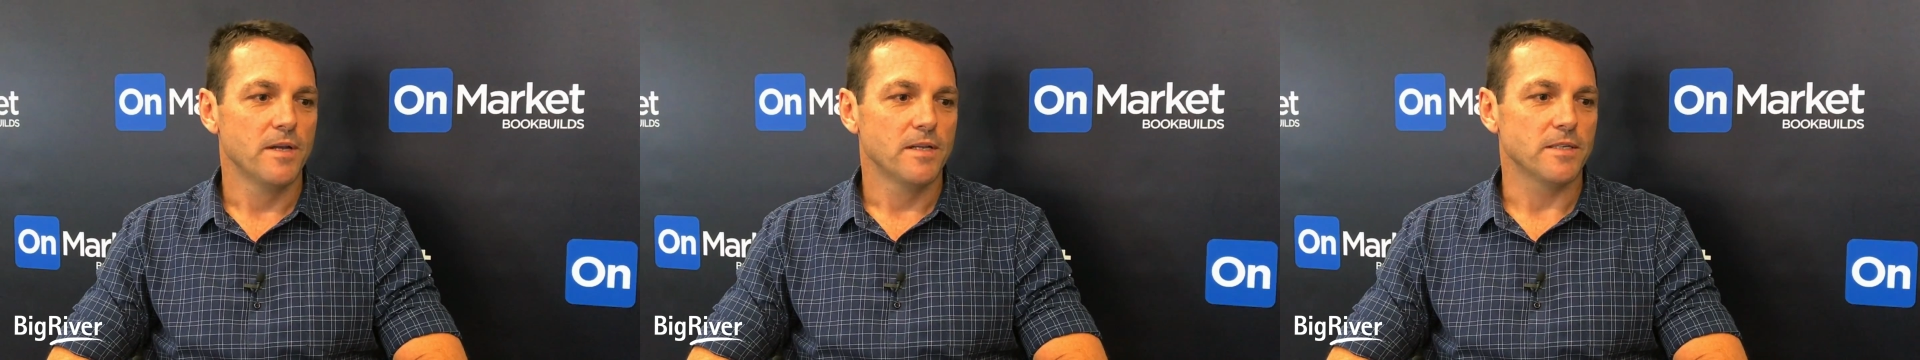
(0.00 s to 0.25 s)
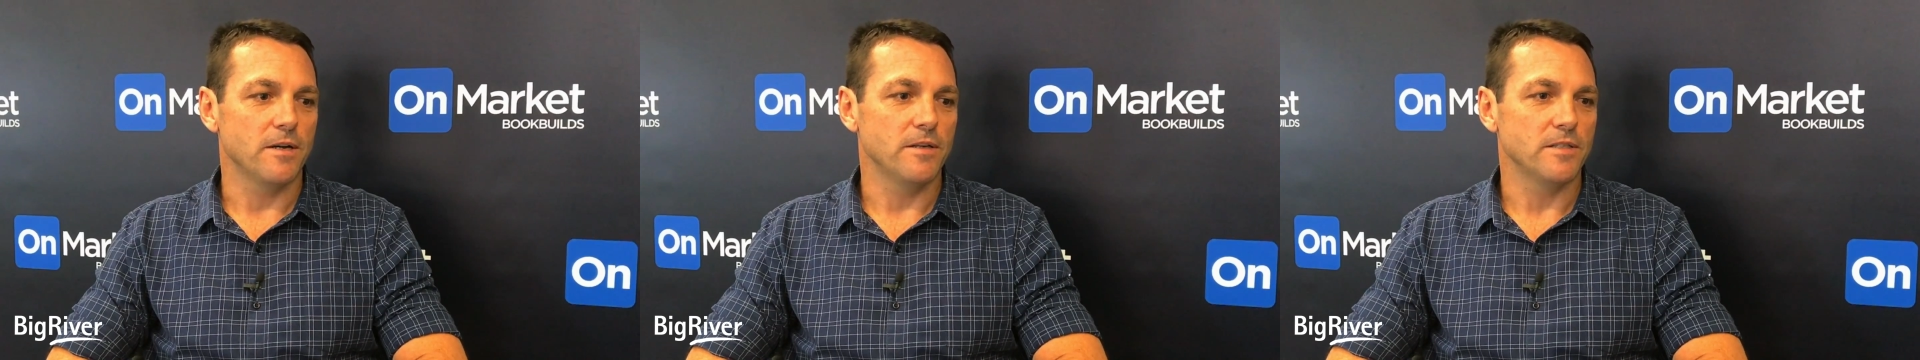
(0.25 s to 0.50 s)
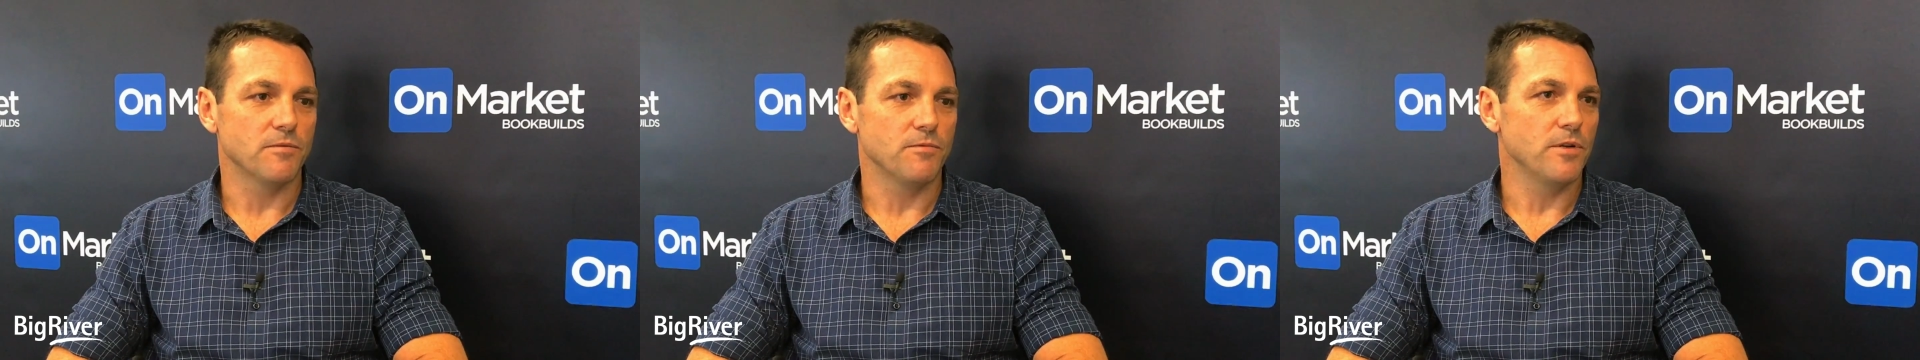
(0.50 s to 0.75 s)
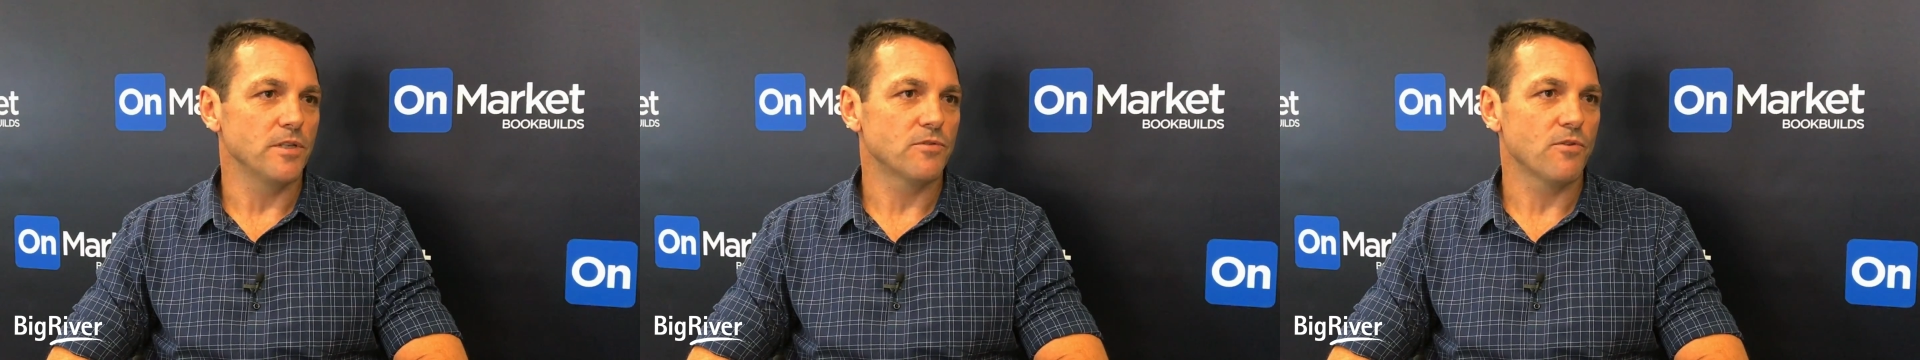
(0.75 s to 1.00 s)
there's a
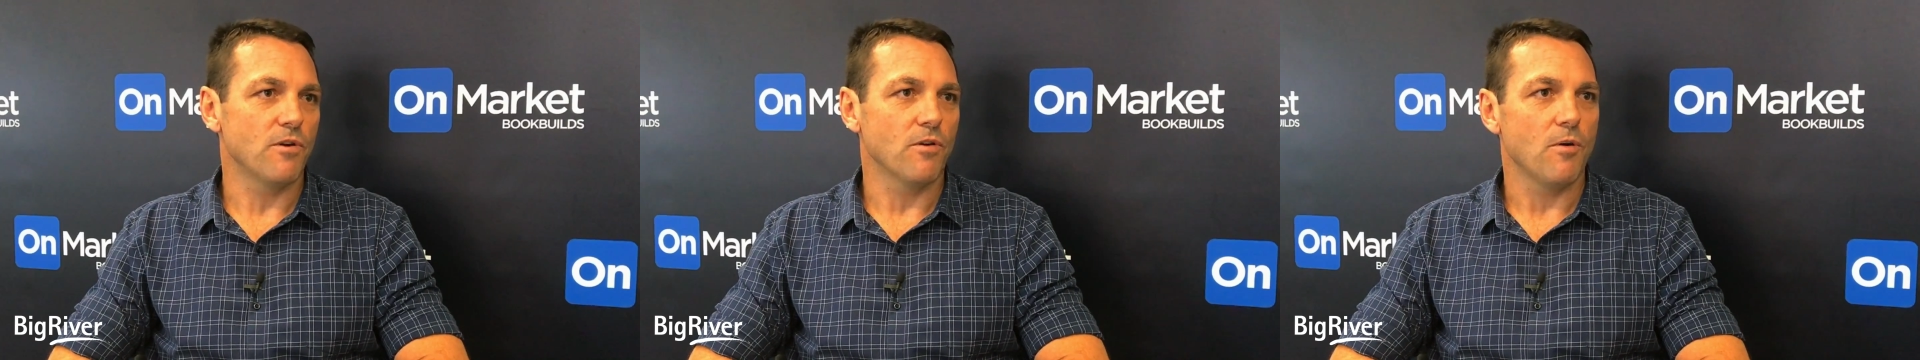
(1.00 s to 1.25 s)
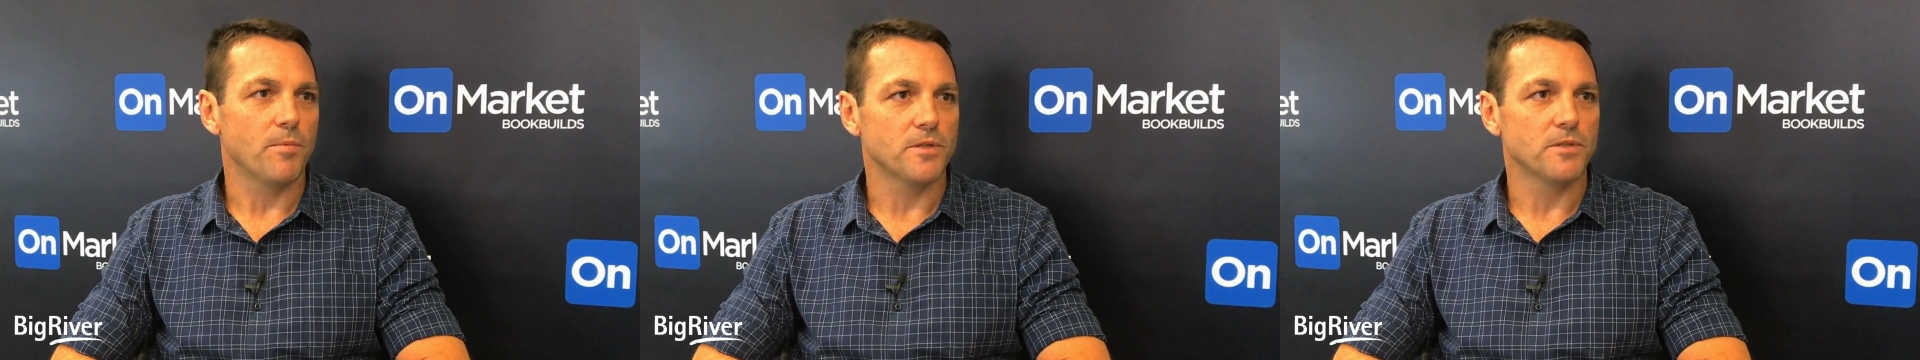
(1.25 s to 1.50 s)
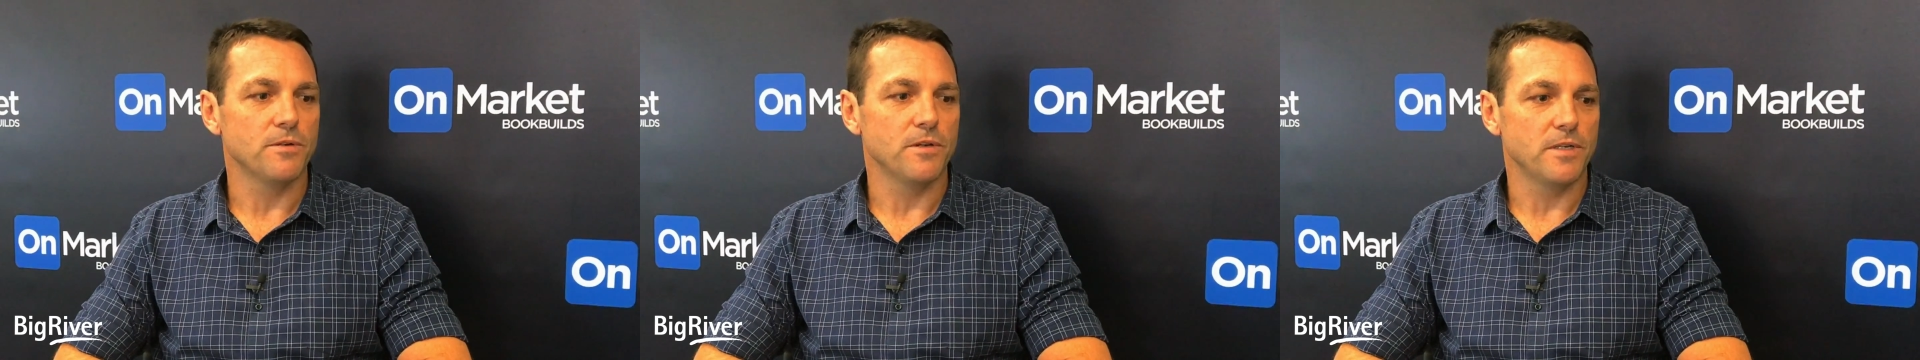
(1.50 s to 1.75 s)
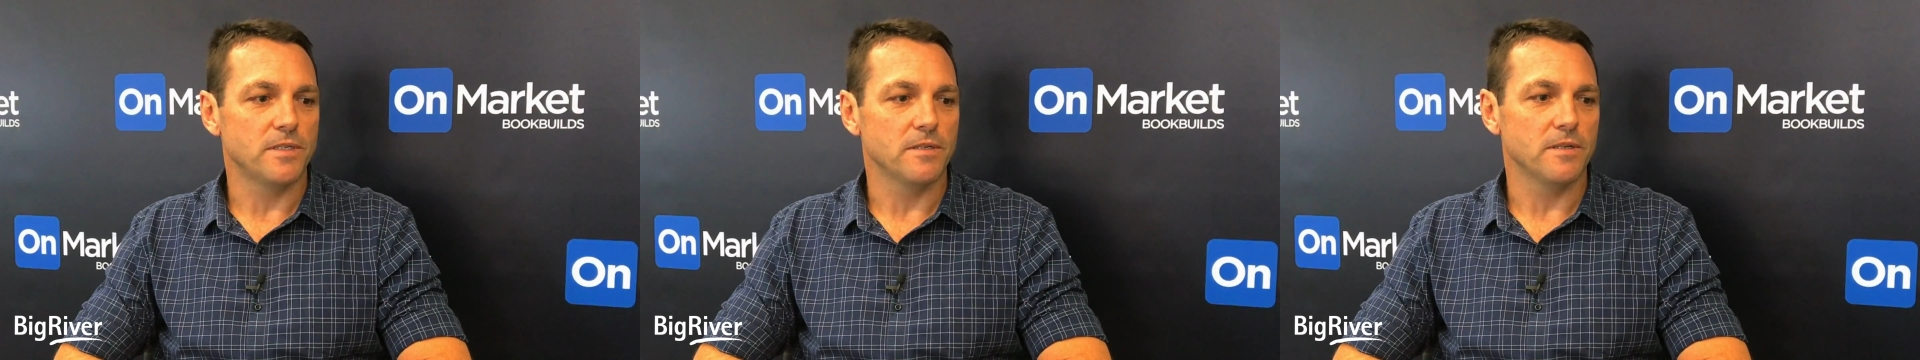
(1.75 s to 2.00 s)
really strong
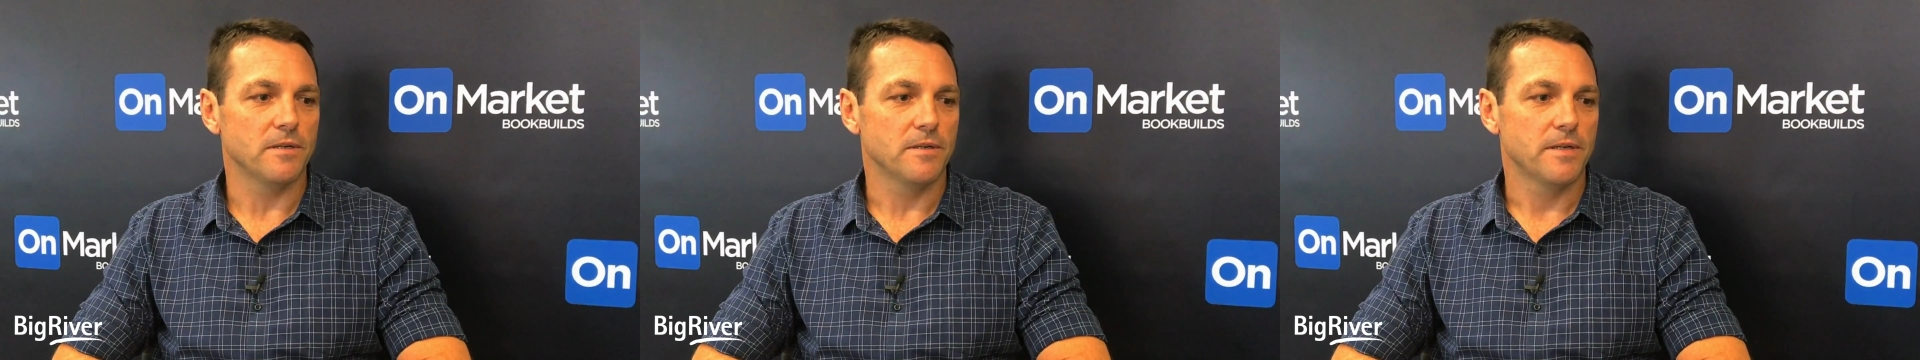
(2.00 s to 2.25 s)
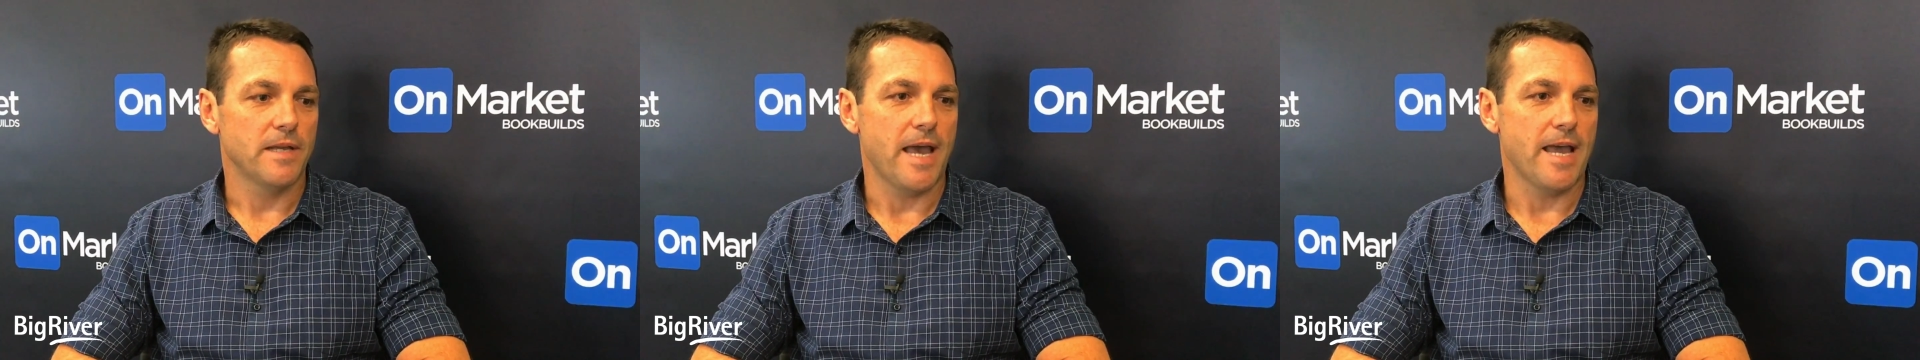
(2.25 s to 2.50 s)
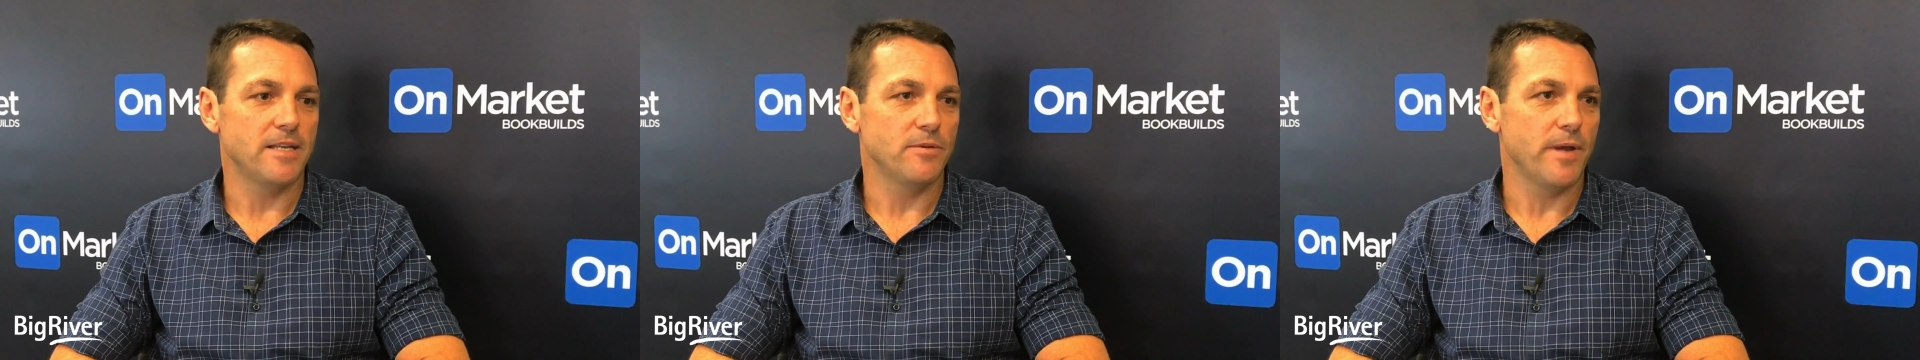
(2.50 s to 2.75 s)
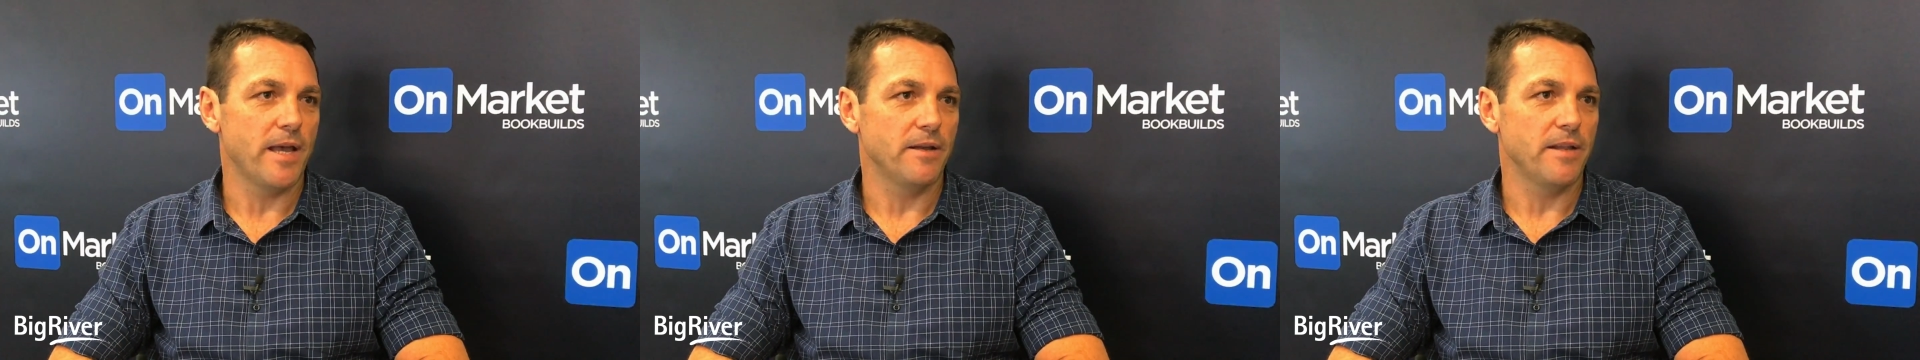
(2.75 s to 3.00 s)
opportunity to add
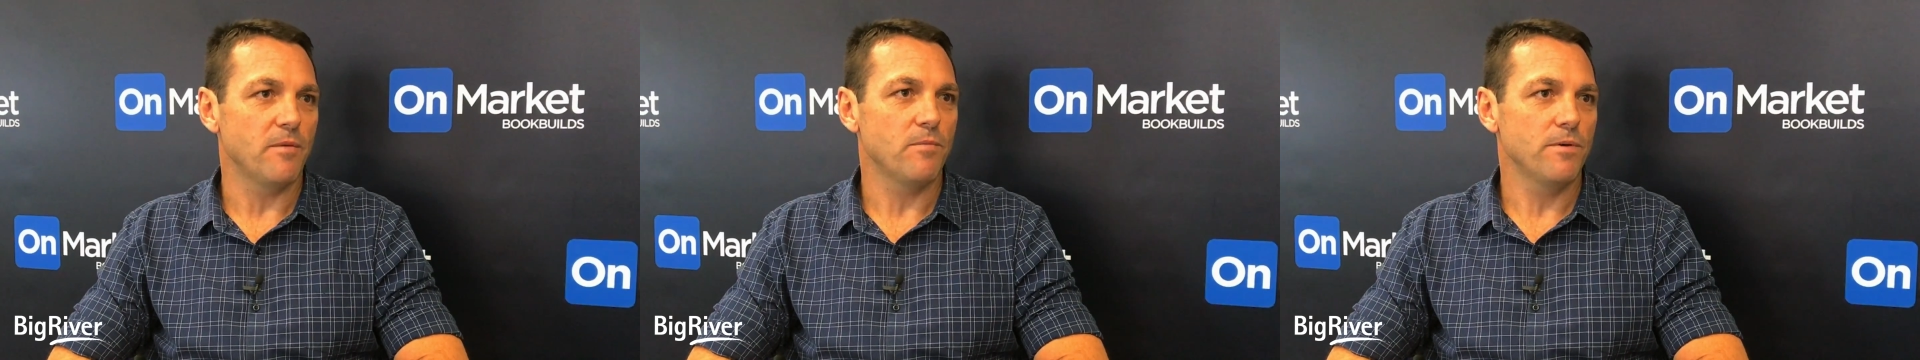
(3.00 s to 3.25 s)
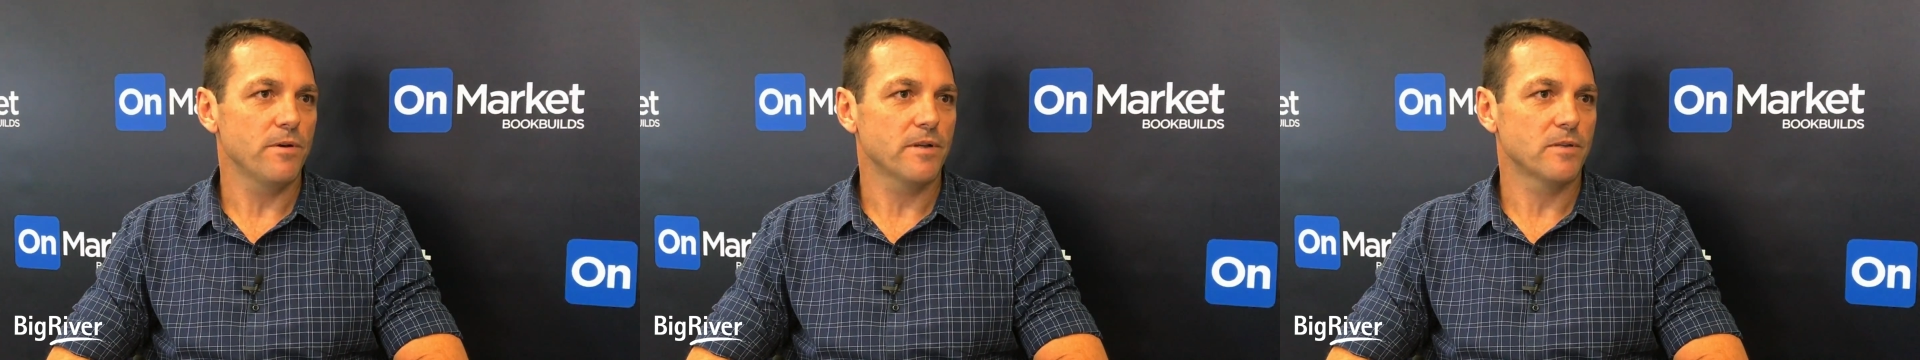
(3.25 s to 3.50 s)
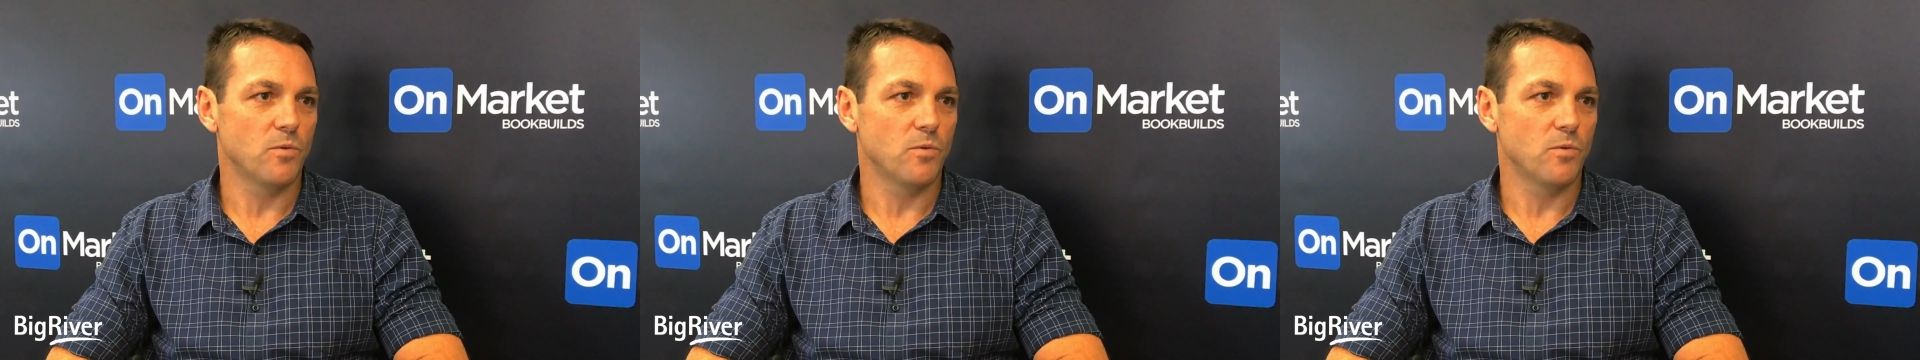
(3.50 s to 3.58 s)
to our network.